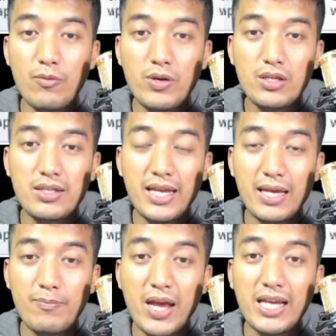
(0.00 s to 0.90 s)
with
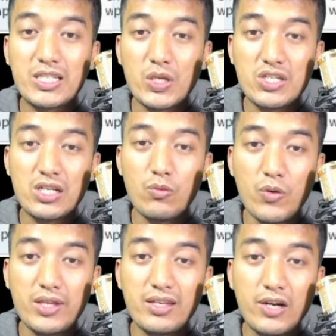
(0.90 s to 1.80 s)
uh, by exchanging
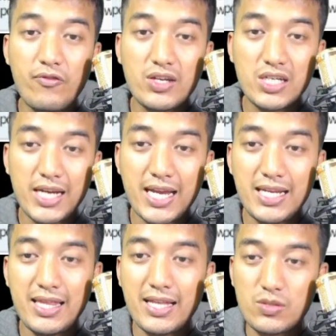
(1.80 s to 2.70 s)
with the refreshing
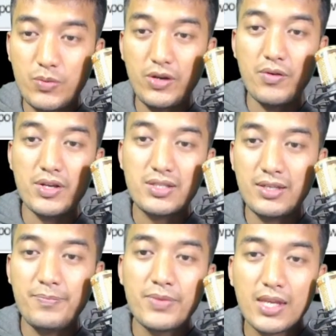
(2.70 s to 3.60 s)
candy. That's pretty awesome.